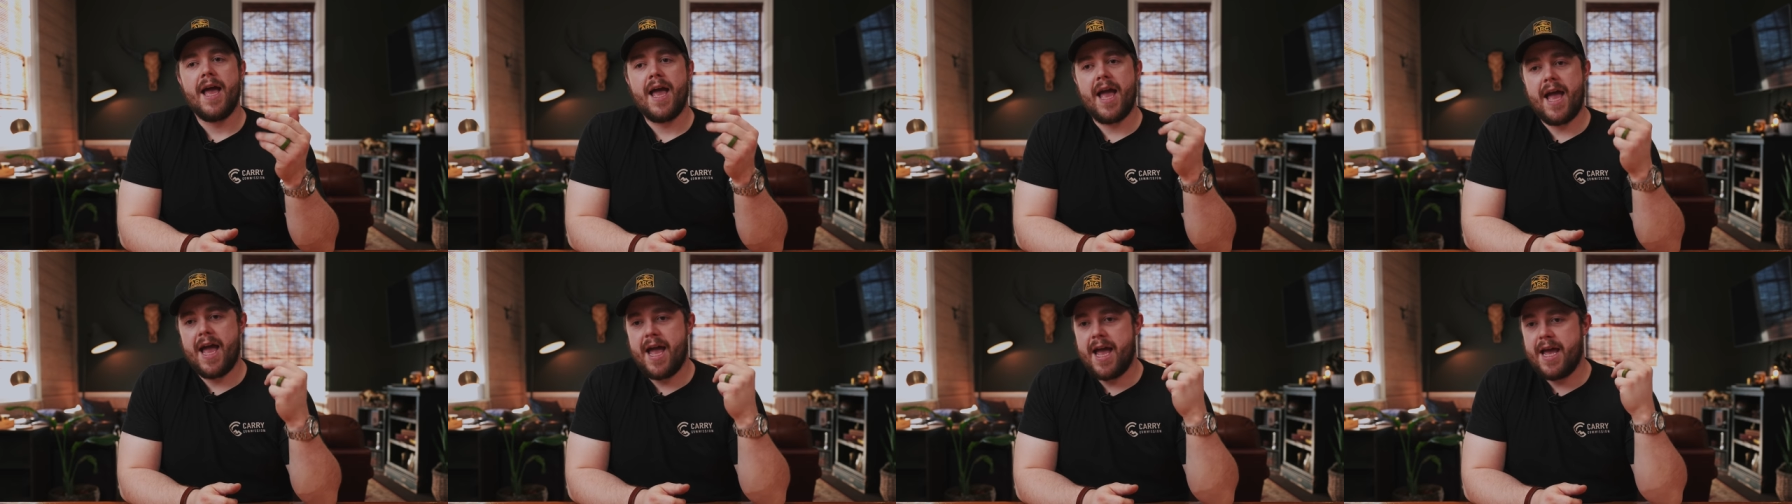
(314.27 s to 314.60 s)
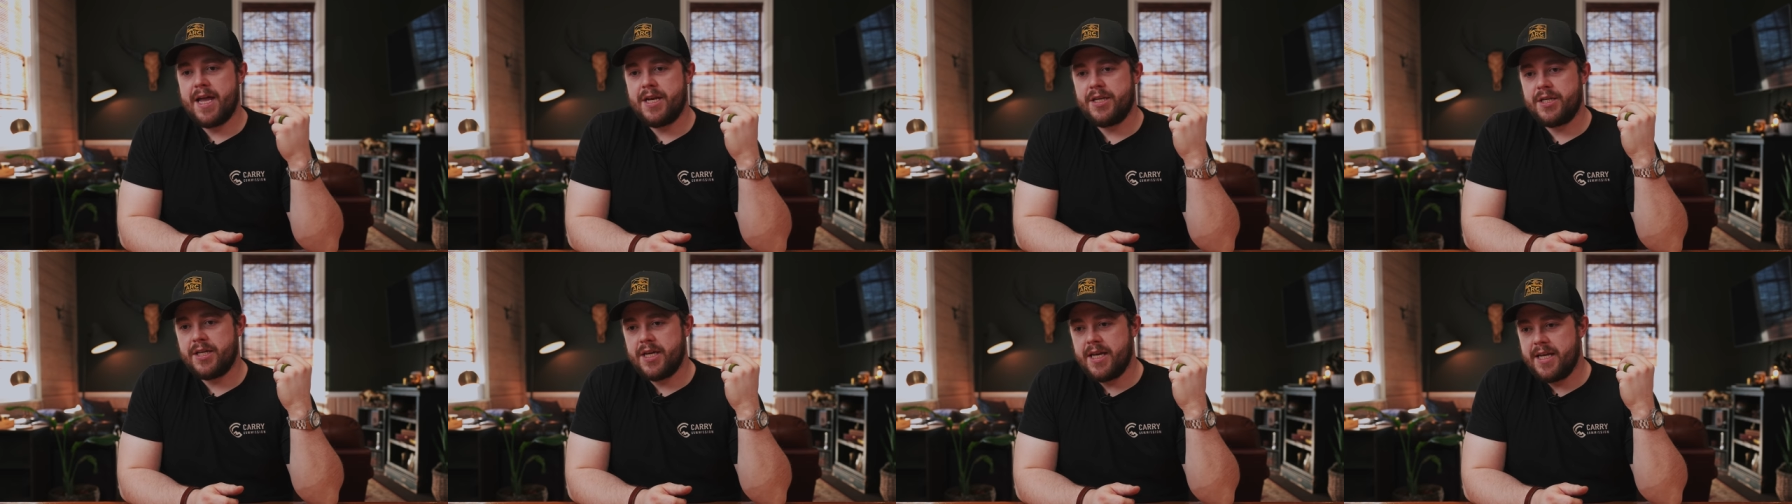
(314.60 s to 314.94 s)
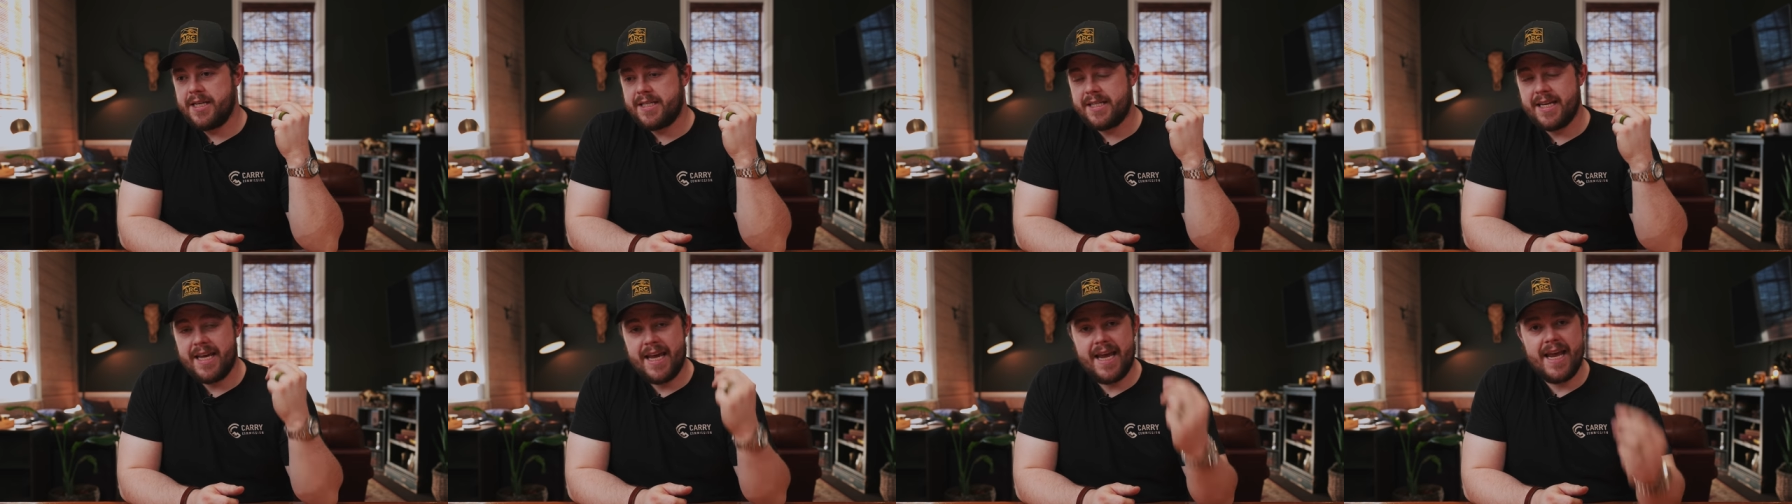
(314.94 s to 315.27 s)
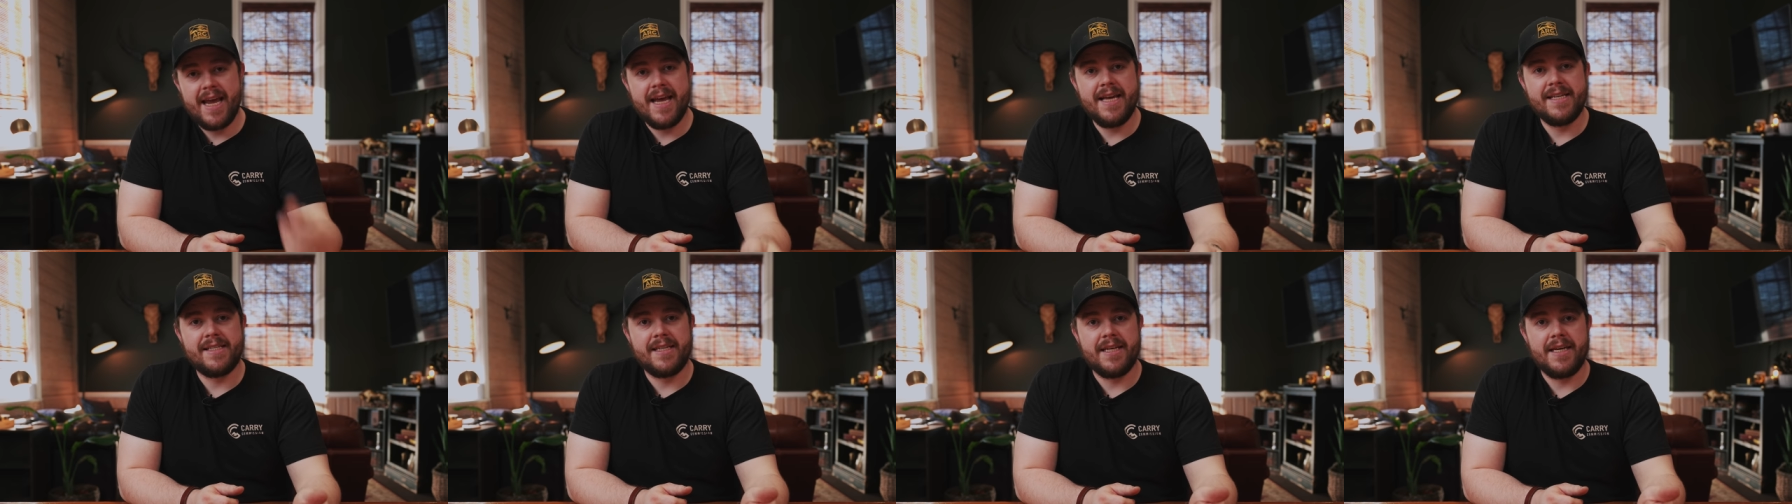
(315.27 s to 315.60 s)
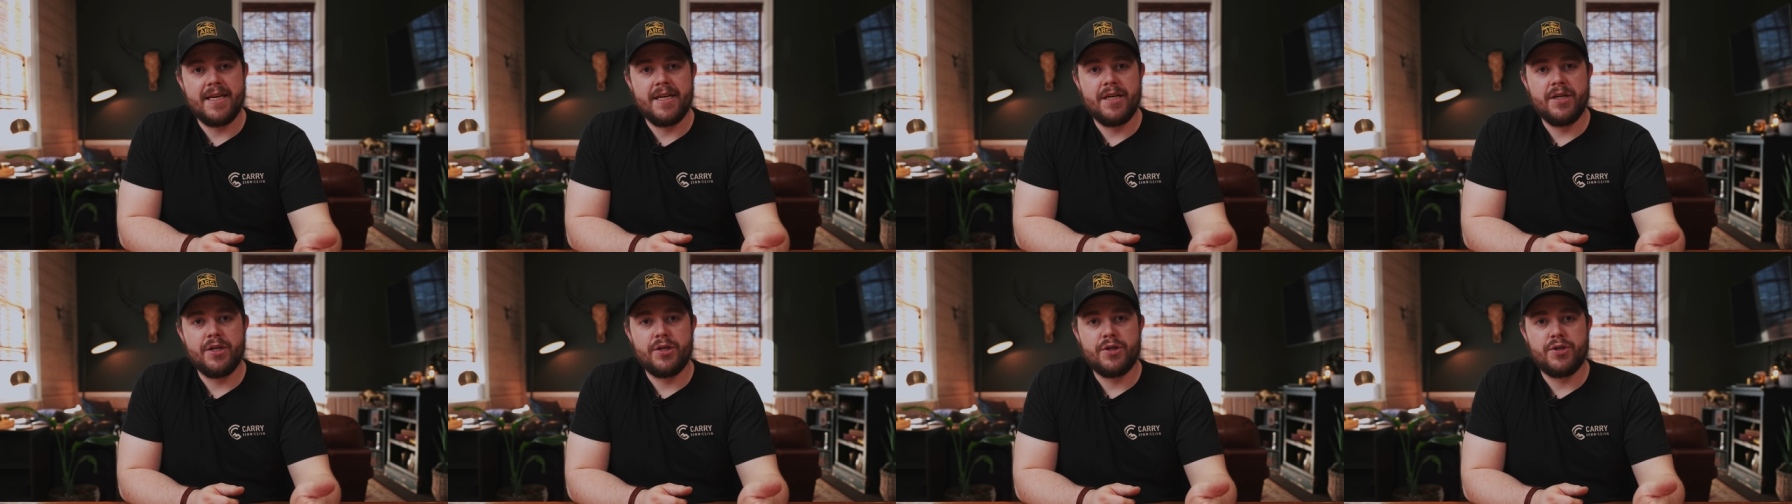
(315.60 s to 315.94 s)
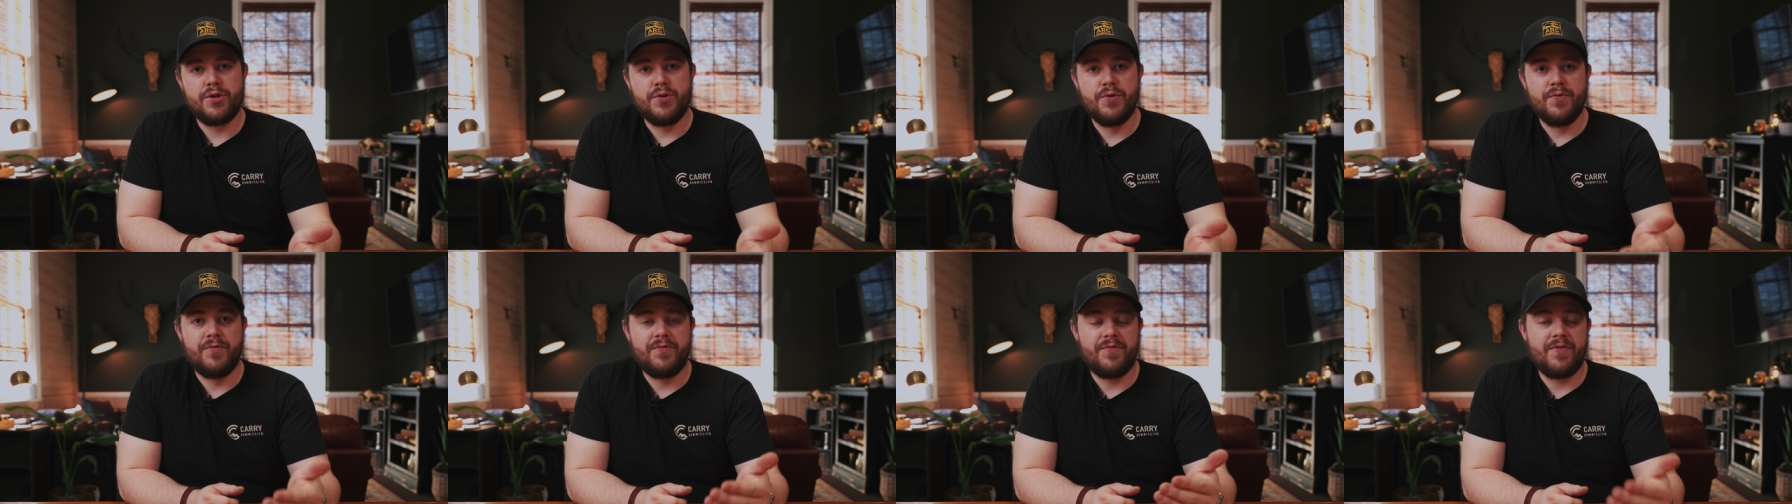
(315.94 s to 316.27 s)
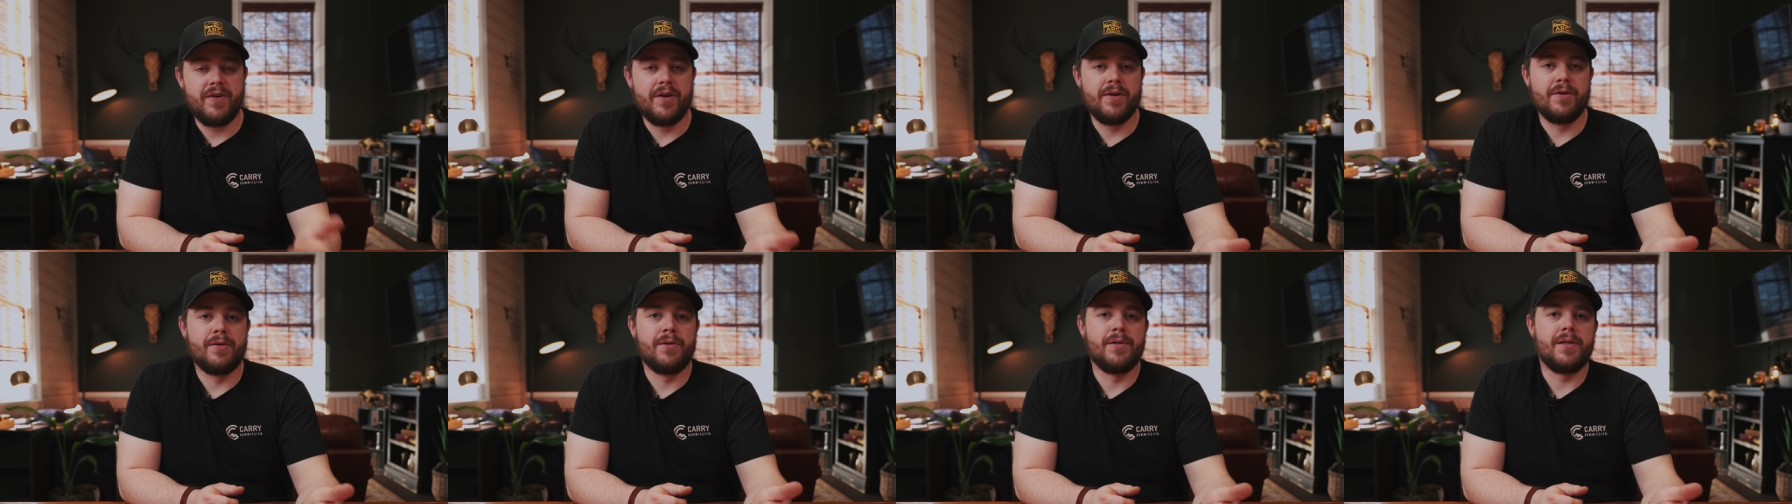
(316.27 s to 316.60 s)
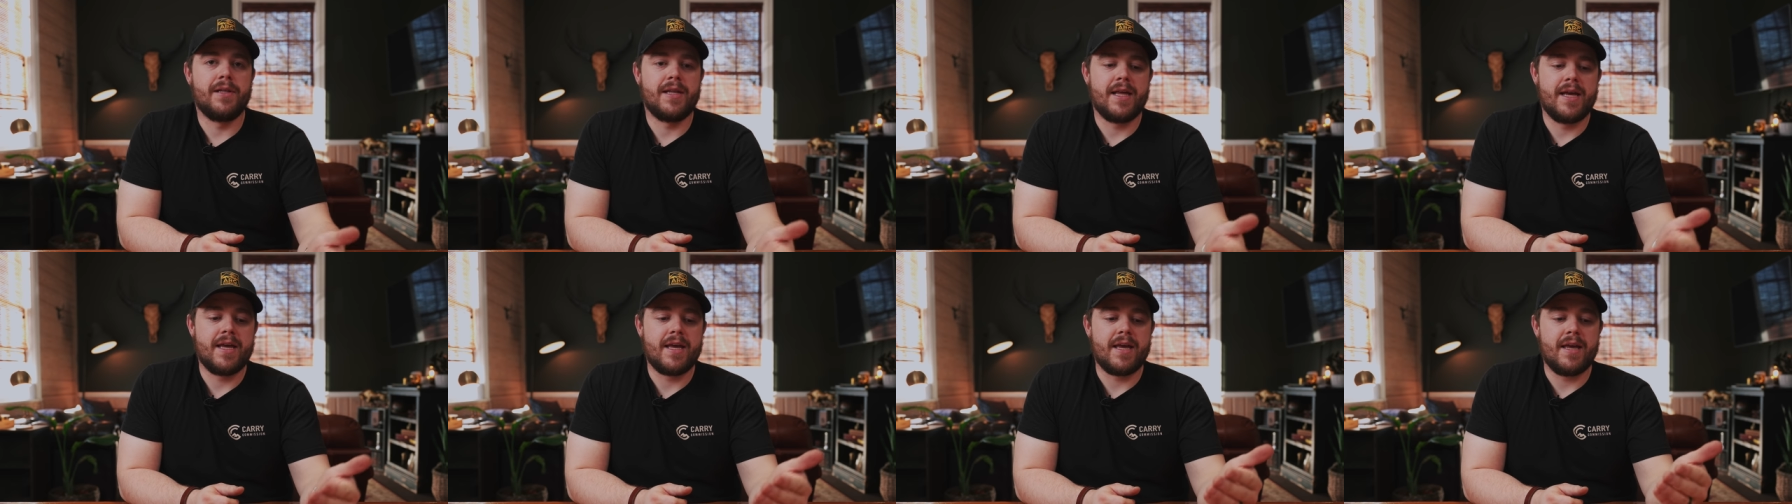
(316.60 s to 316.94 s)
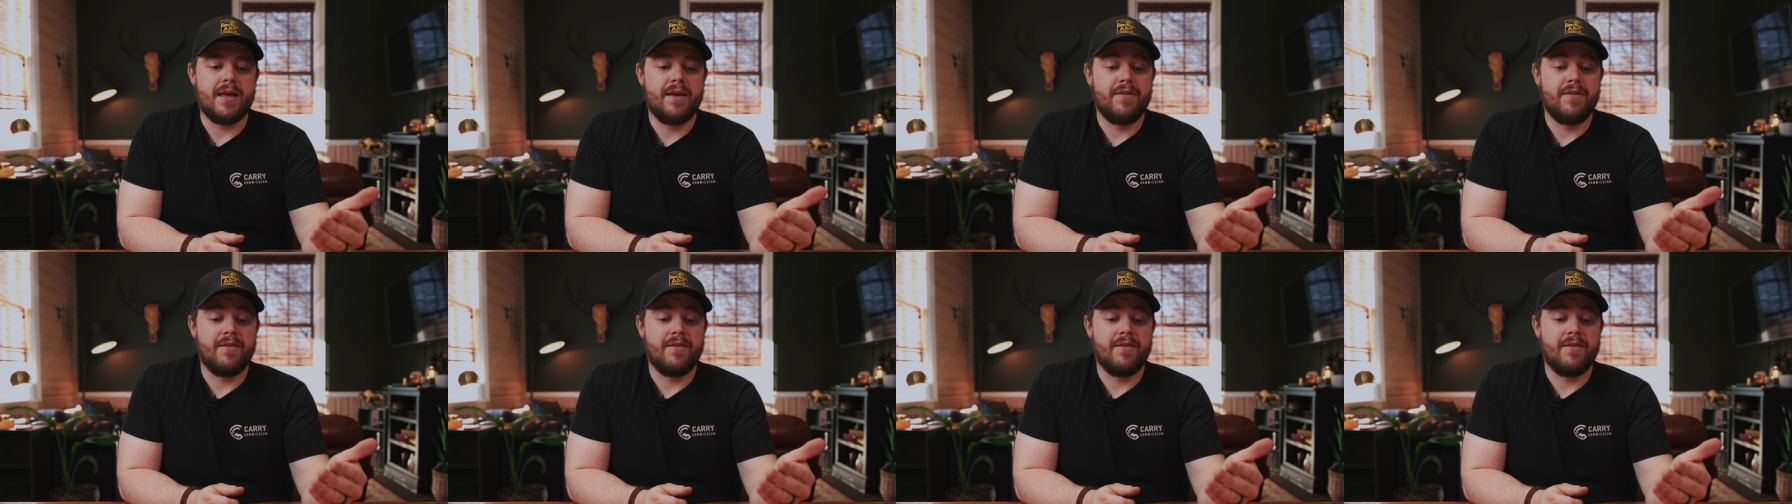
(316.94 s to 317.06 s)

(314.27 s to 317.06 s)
And it's easy to feel like